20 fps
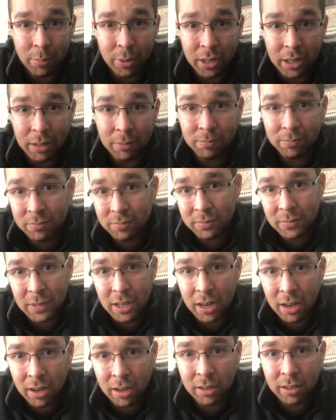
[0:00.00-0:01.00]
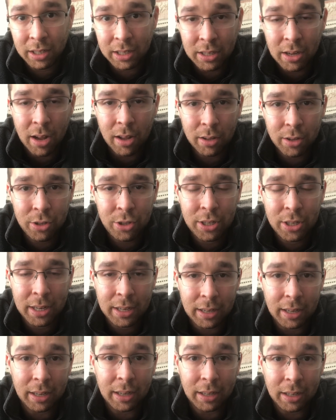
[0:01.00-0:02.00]
but I'll acknowledge
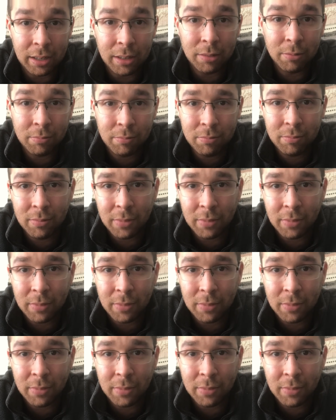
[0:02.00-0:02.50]
it, and